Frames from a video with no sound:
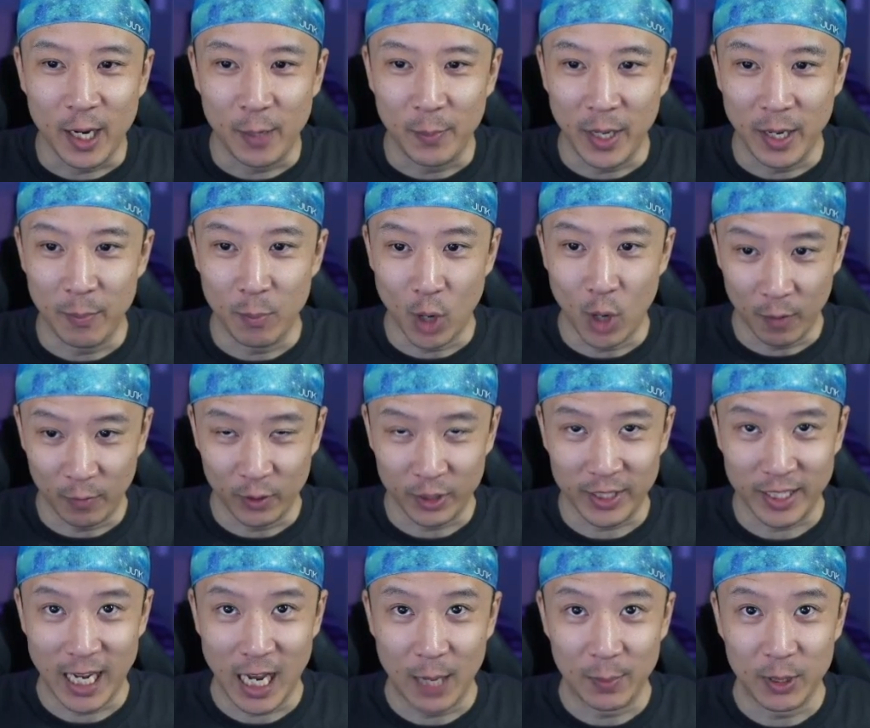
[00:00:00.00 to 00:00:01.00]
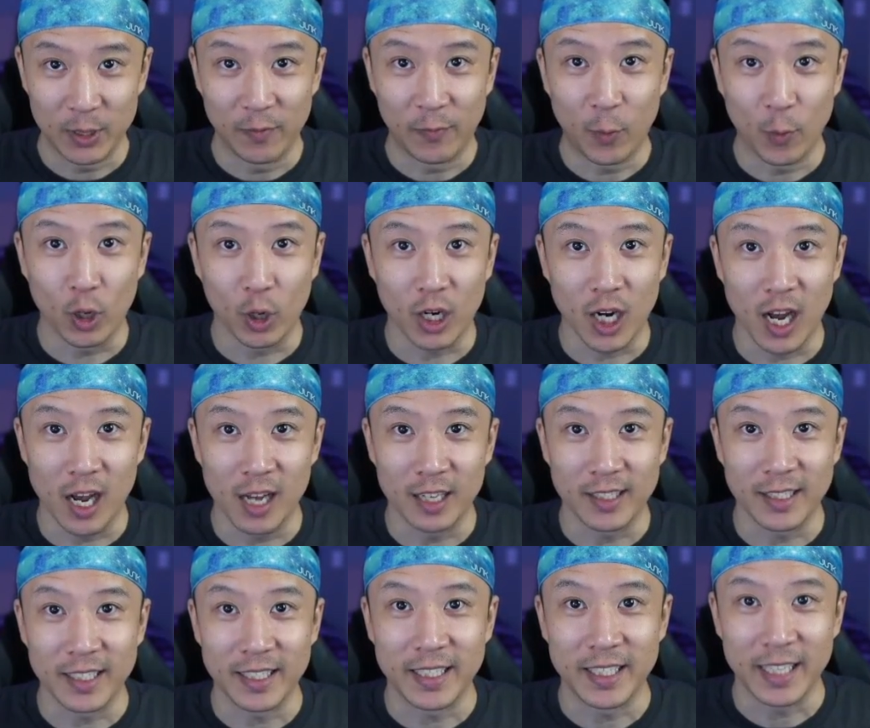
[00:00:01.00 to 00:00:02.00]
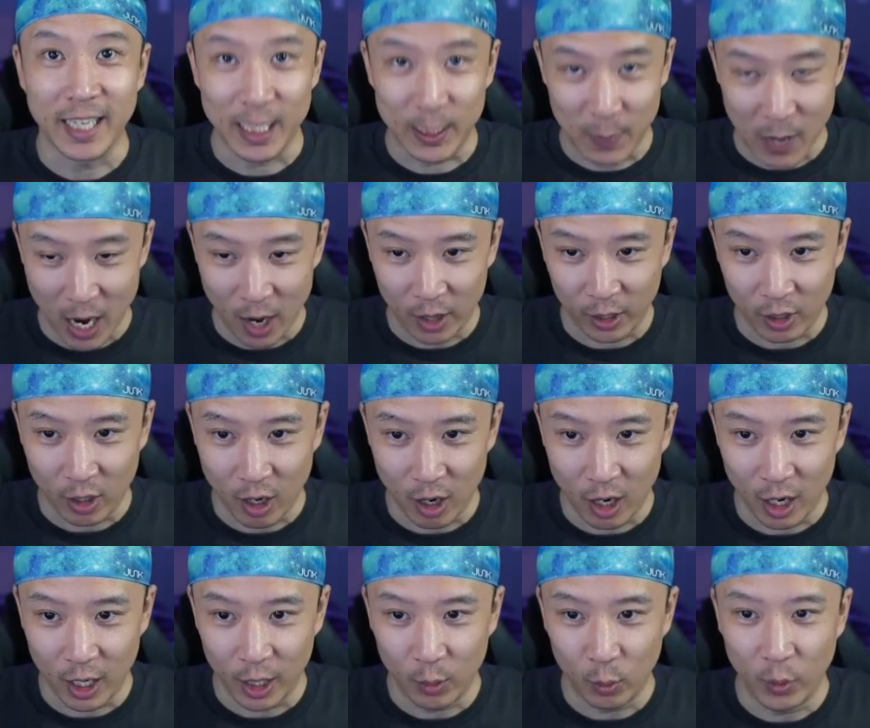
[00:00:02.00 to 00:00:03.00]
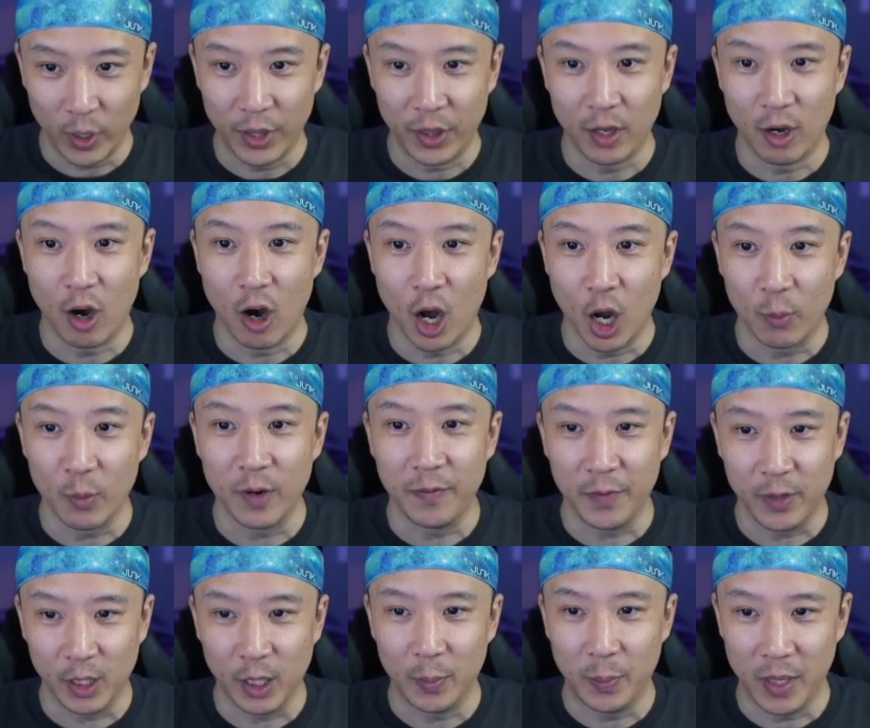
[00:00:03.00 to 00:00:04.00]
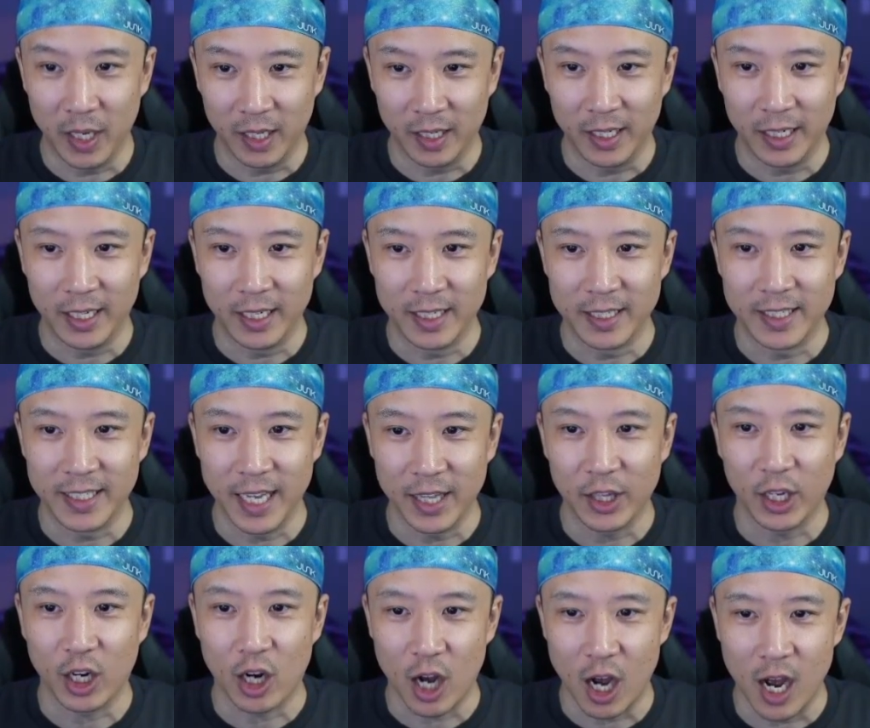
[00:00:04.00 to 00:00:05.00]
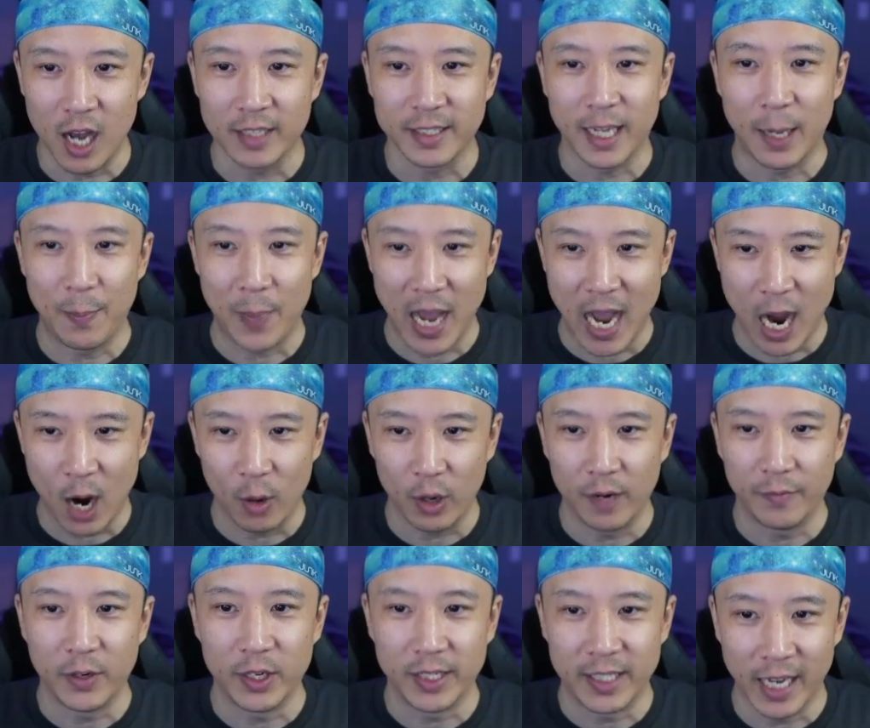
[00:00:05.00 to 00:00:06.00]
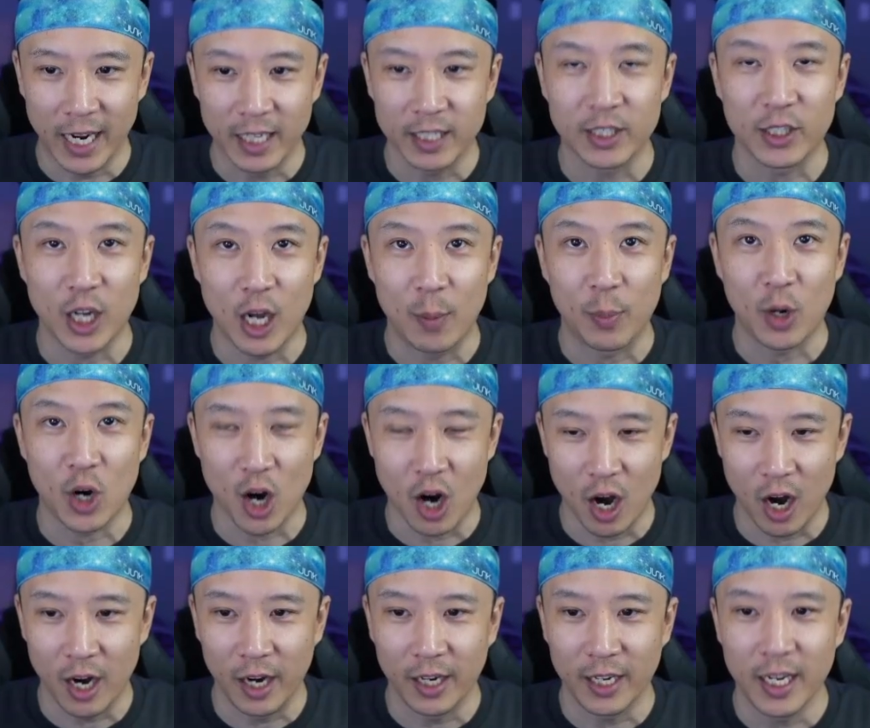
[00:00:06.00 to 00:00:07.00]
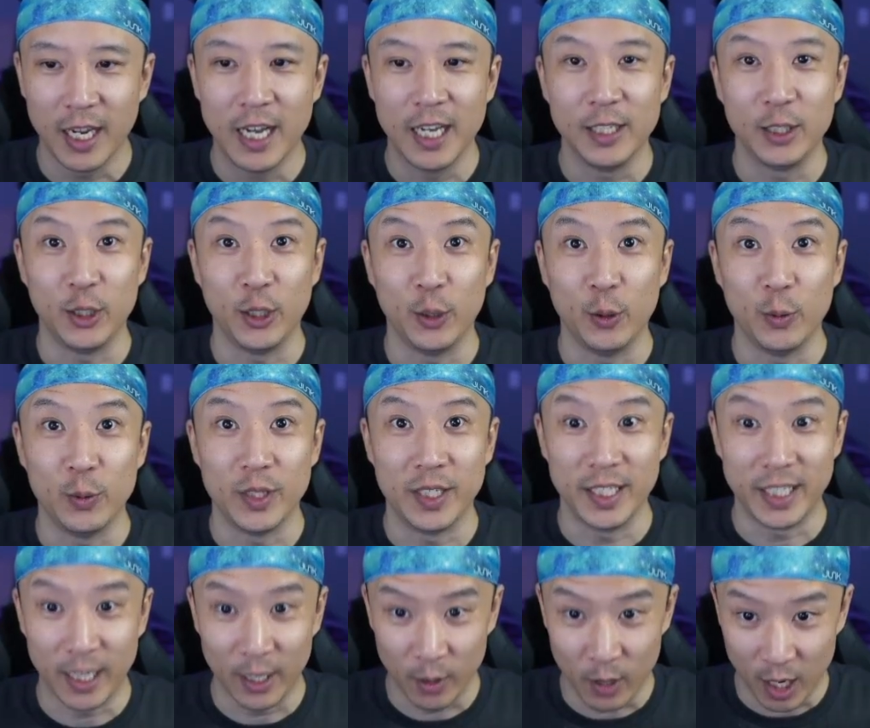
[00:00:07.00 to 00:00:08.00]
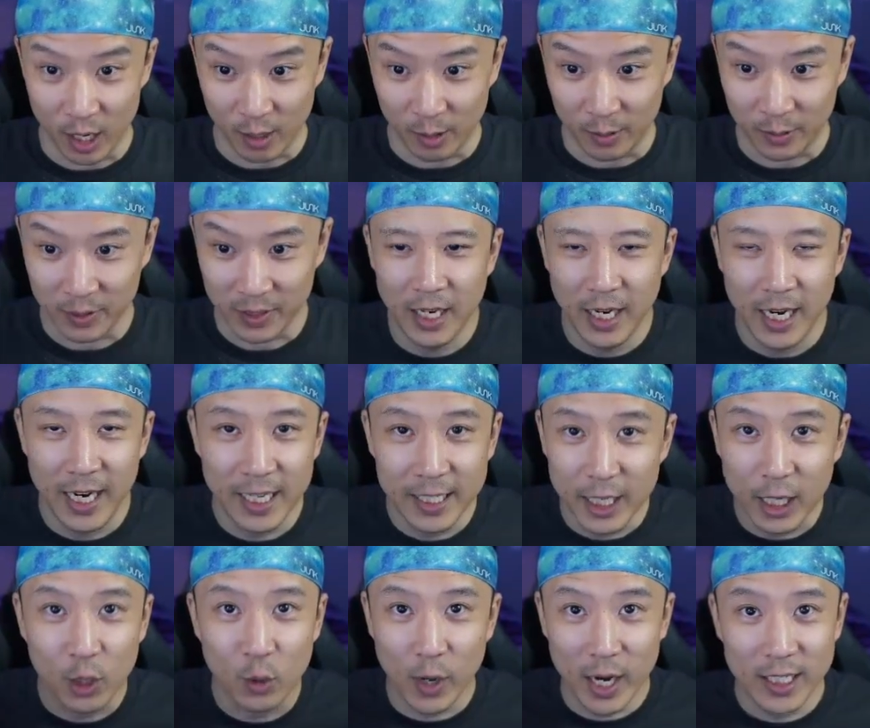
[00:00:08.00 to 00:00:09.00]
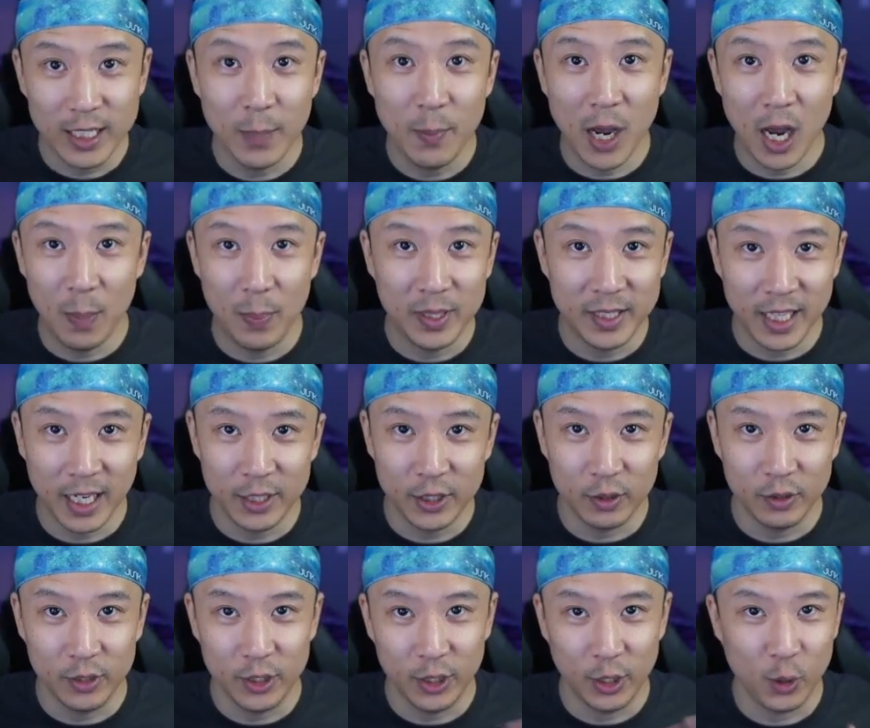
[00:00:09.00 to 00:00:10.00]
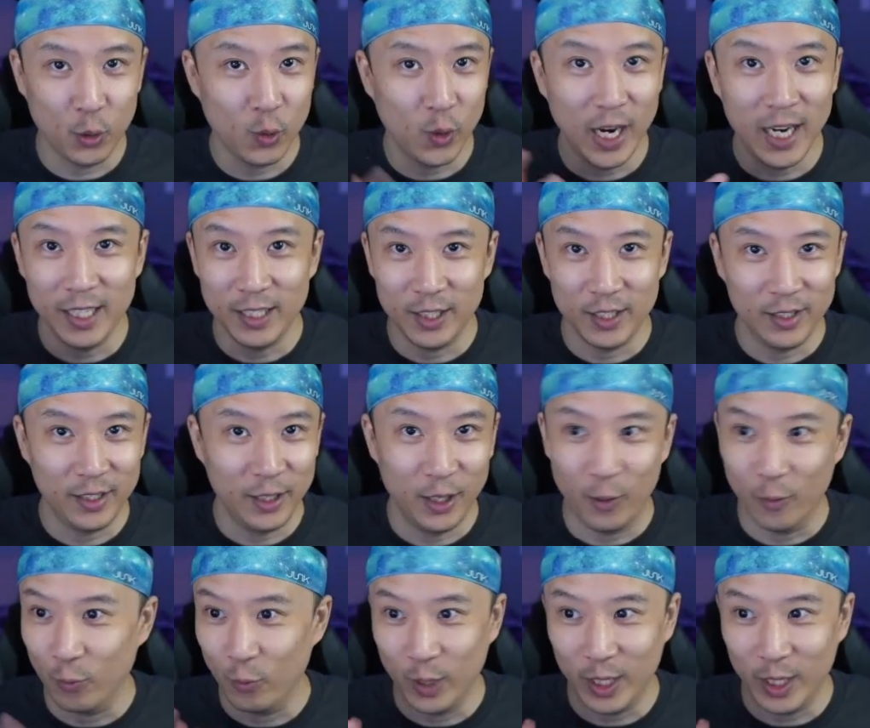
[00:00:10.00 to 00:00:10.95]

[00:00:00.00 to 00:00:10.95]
in Marvel Snap is a 4-cost, 6-powered card with the on-reveal ability to set the cost and power of your deck's top card to 0. He has a crazy amount of potential to create, really